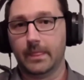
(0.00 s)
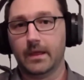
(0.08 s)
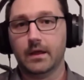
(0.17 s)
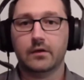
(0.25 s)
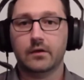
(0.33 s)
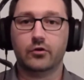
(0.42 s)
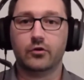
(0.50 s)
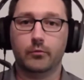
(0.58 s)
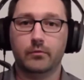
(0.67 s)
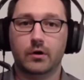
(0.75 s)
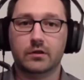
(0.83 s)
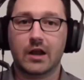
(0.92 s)
So
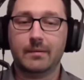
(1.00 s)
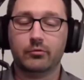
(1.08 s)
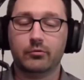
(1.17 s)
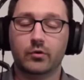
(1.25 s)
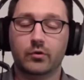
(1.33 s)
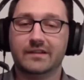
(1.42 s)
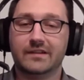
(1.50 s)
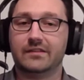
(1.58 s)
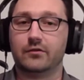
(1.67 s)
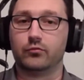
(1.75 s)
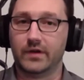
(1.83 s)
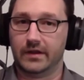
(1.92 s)
a lot of people don't want to take the
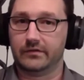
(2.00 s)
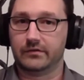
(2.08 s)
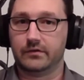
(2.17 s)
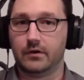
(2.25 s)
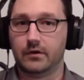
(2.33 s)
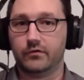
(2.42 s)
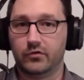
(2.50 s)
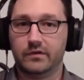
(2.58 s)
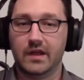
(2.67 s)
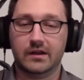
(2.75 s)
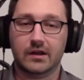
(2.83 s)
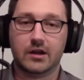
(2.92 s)
risk of
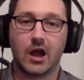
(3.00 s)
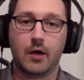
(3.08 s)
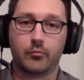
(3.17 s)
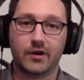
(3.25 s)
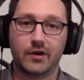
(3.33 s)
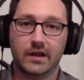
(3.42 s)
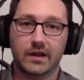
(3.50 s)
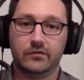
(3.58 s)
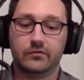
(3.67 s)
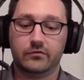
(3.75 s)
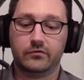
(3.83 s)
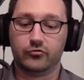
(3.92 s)
taking a copyright
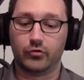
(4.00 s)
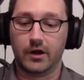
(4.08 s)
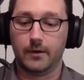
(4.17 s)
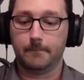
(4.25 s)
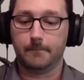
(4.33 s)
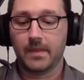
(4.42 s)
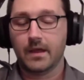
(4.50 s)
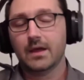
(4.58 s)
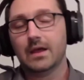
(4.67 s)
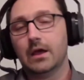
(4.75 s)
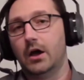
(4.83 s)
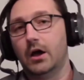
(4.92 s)
case to trial.
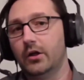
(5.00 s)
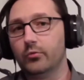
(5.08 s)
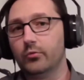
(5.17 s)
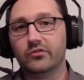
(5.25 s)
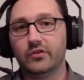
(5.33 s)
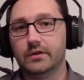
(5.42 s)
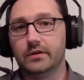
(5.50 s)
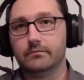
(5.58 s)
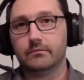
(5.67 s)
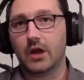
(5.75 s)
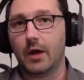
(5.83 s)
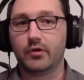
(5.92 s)
Another reason
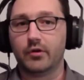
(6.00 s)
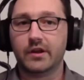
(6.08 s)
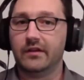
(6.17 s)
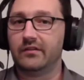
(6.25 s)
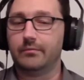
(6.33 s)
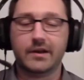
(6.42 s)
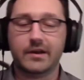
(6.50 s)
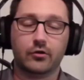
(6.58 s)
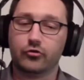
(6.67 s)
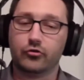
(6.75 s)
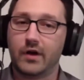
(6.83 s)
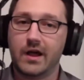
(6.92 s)
copyright cases might not go to
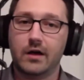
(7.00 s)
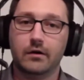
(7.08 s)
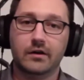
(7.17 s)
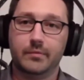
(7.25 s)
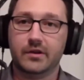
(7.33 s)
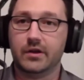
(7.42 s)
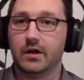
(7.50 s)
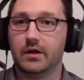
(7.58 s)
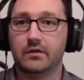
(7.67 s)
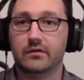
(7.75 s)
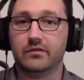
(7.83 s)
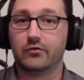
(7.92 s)
trial is
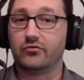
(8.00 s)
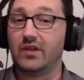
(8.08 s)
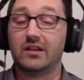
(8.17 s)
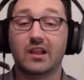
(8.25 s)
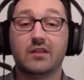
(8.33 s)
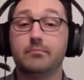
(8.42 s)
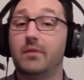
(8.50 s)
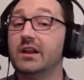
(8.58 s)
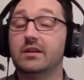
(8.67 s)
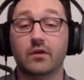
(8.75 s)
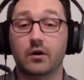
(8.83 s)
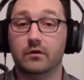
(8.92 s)
because there's not a lot of money
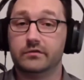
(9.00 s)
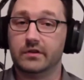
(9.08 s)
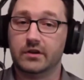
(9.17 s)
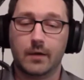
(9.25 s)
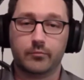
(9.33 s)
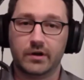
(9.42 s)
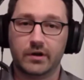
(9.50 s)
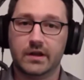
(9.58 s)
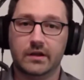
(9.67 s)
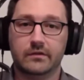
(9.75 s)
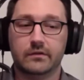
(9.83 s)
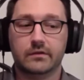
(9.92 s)
involved in copyright
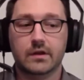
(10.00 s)
cases.